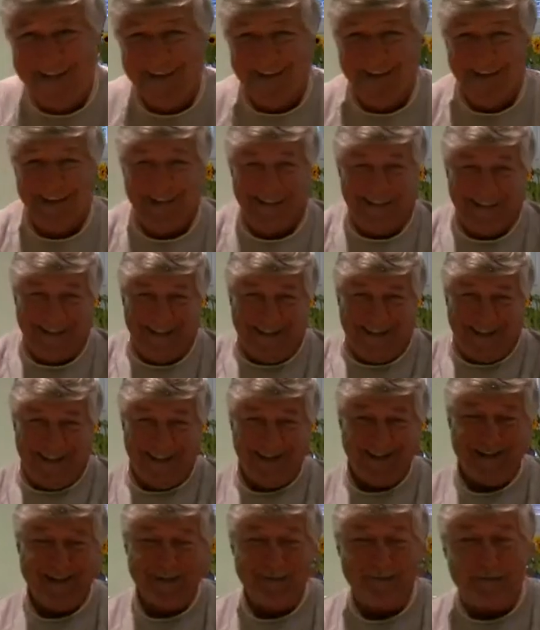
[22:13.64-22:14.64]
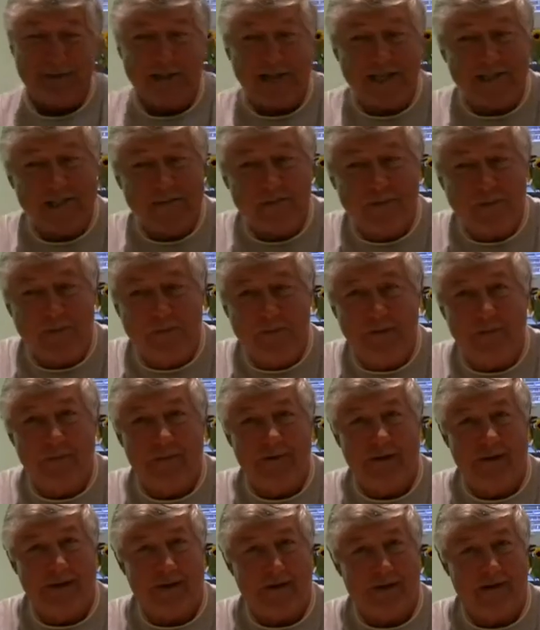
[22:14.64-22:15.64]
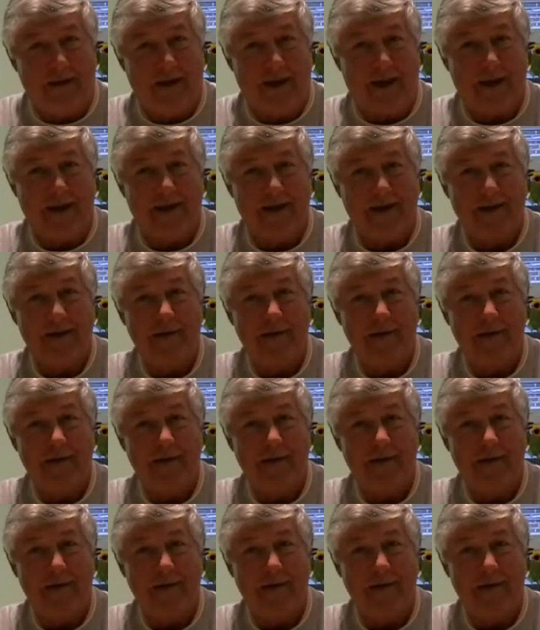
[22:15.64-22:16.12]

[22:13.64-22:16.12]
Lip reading: But that's what we were like.